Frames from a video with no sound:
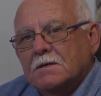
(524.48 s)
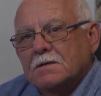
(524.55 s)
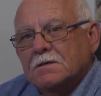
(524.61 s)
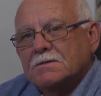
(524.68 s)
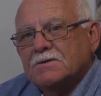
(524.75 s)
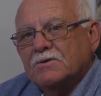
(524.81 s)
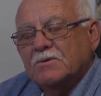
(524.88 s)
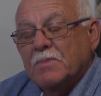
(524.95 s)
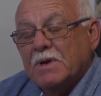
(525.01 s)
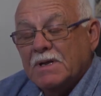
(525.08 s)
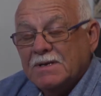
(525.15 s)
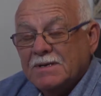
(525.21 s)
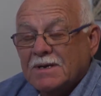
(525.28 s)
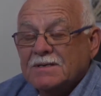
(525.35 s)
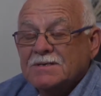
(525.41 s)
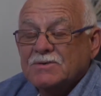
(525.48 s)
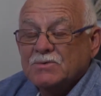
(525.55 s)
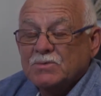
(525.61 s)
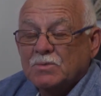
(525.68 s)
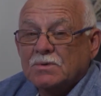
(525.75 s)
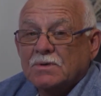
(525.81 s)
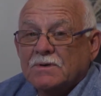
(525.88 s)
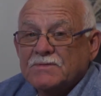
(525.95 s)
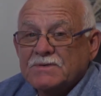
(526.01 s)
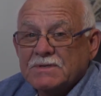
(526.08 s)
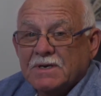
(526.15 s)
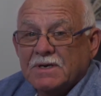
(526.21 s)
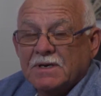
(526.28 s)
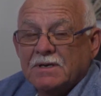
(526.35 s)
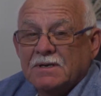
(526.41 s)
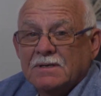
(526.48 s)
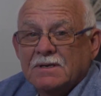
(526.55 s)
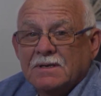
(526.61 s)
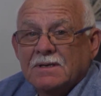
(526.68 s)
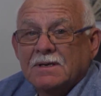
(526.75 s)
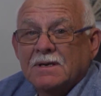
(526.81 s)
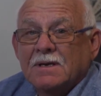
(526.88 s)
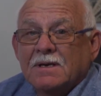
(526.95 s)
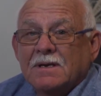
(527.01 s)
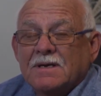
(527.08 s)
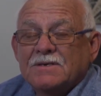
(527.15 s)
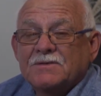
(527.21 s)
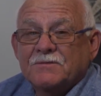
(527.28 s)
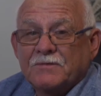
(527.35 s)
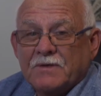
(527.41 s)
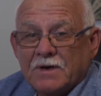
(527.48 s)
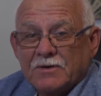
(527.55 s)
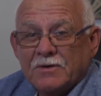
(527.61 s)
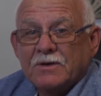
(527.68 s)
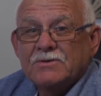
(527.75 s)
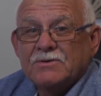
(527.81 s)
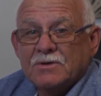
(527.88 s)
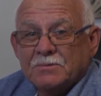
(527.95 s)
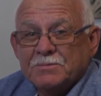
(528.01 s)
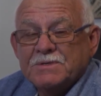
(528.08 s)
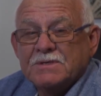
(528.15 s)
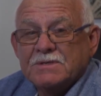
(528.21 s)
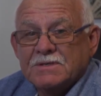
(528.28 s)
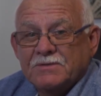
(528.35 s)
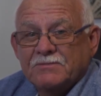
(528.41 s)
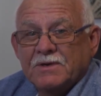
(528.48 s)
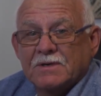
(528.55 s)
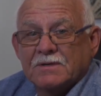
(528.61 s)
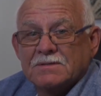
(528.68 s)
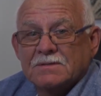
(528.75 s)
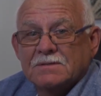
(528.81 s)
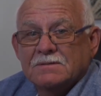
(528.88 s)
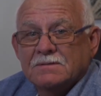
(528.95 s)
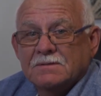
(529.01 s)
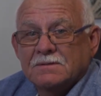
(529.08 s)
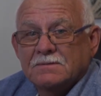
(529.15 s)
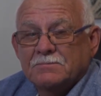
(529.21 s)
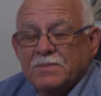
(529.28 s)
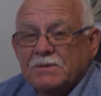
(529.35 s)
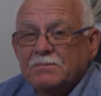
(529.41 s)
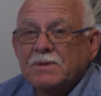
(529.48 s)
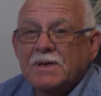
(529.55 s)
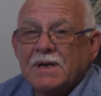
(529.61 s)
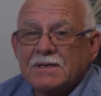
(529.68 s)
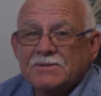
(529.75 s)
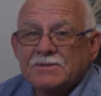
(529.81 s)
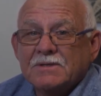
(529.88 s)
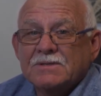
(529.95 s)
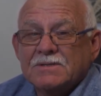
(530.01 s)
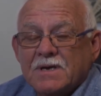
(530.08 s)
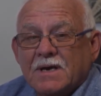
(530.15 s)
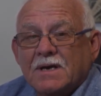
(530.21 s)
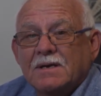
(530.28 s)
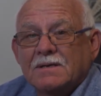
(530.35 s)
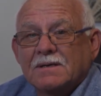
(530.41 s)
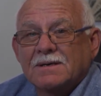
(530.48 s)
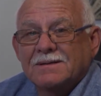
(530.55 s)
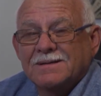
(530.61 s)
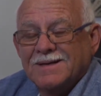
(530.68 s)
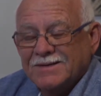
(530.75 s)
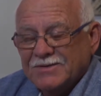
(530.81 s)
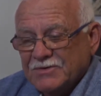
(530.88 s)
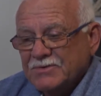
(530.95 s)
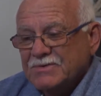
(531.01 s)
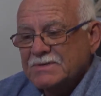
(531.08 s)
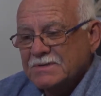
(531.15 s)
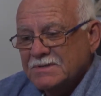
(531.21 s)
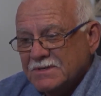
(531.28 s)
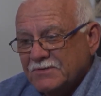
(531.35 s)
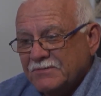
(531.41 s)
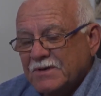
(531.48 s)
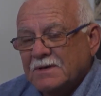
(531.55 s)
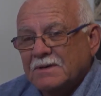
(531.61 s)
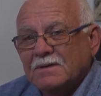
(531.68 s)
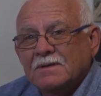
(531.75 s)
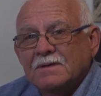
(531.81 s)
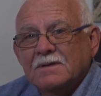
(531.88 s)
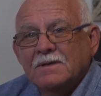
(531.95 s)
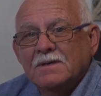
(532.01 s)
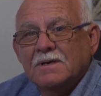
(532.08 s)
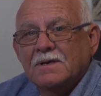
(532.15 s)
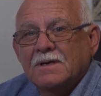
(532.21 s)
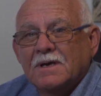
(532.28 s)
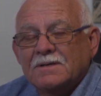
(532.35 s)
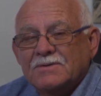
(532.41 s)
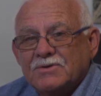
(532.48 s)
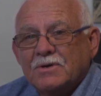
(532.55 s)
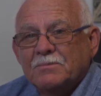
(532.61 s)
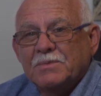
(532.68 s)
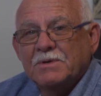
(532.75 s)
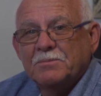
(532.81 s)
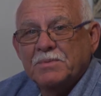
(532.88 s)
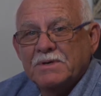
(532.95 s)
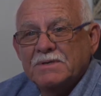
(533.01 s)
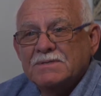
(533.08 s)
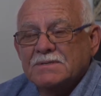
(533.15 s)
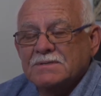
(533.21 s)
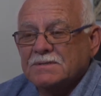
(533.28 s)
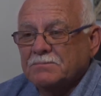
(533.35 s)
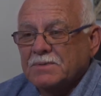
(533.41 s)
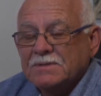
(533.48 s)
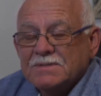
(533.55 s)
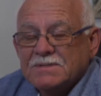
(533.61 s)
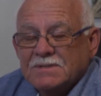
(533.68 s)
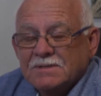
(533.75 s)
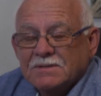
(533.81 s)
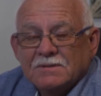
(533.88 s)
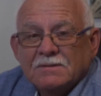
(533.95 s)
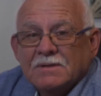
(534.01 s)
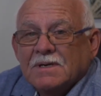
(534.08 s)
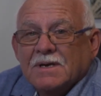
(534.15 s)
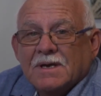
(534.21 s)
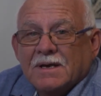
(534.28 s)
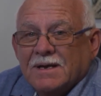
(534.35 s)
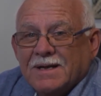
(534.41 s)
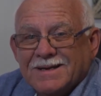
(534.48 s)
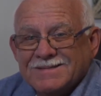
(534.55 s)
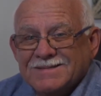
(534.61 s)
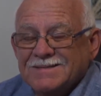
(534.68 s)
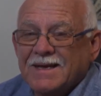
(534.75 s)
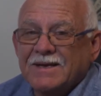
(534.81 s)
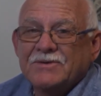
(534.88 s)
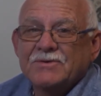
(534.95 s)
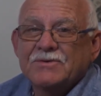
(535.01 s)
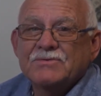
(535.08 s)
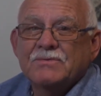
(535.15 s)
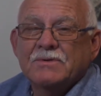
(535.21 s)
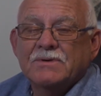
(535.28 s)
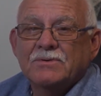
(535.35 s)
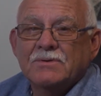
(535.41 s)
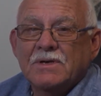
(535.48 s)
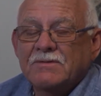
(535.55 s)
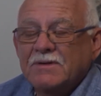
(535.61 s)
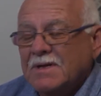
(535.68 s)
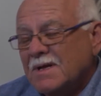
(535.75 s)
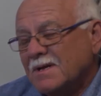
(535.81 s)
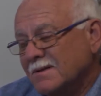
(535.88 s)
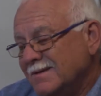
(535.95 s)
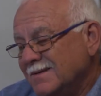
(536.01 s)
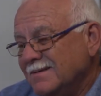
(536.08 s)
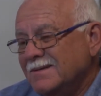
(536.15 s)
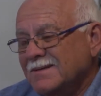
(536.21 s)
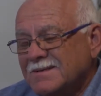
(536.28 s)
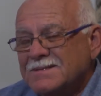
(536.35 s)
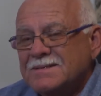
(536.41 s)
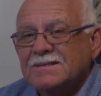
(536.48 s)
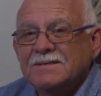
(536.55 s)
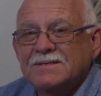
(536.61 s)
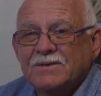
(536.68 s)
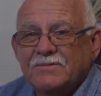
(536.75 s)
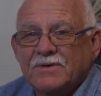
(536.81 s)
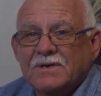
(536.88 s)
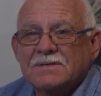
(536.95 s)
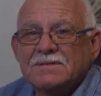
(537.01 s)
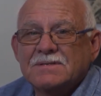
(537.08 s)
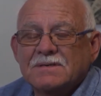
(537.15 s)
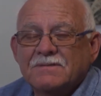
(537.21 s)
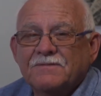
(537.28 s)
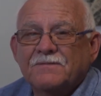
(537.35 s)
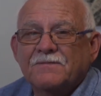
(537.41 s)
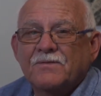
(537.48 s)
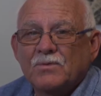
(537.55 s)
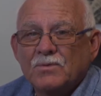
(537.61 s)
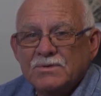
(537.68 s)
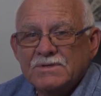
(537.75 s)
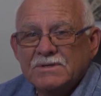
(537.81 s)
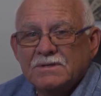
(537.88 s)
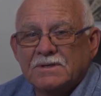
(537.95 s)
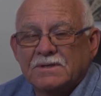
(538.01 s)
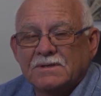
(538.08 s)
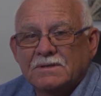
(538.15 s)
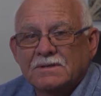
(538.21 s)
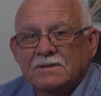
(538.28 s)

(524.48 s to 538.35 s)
So in many cases, what I've seen is Photoshop certificates. People that actually take a NatHERS certificate and chop it to pieces, but still it has NatHERS written all over it. Like, these certificates are fraudulent.